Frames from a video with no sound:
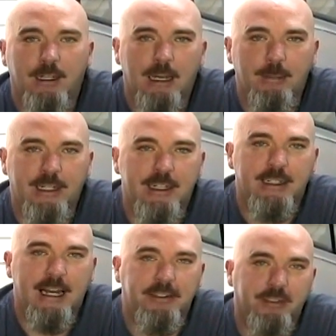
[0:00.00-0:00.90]
I mean, these
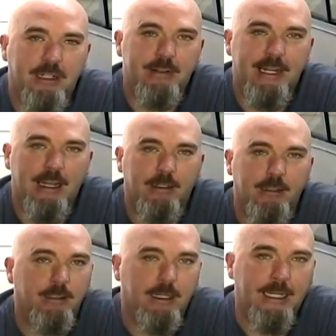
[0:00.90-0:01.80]
guys are going out
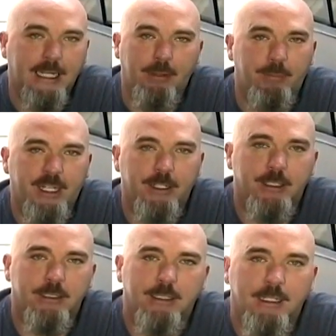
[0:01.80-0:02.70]
and getting
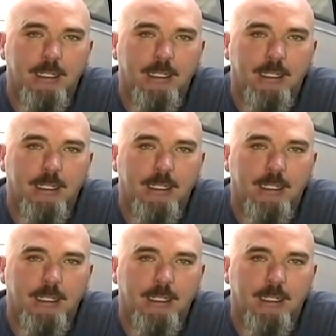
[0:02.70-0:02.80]
meters.